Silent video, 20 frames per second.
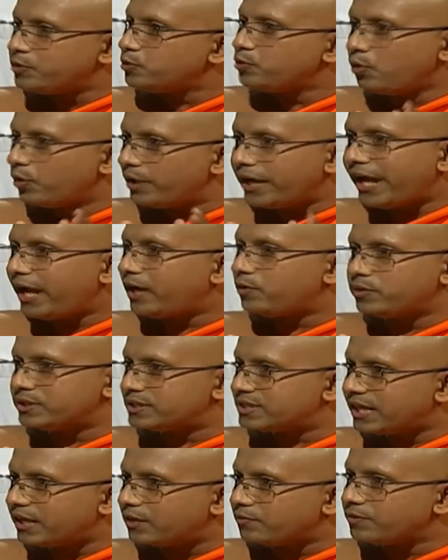You don't have a
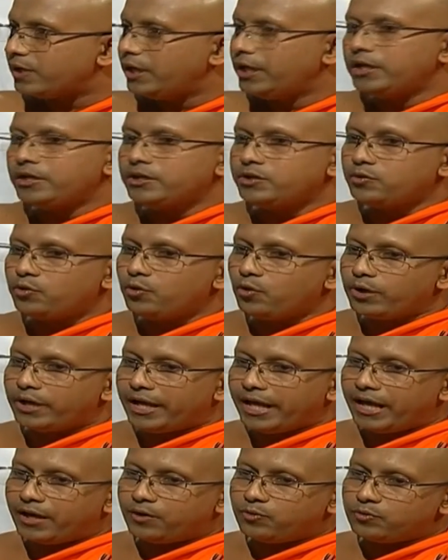self, you
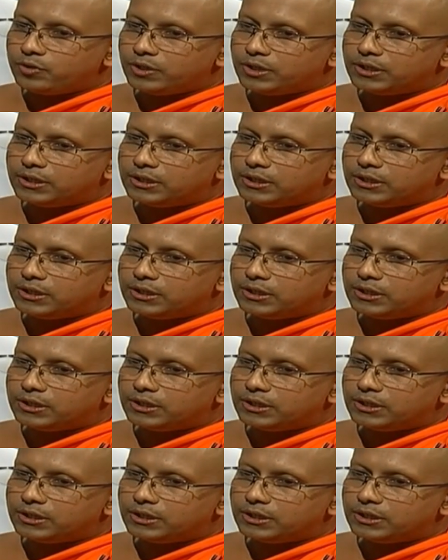don't have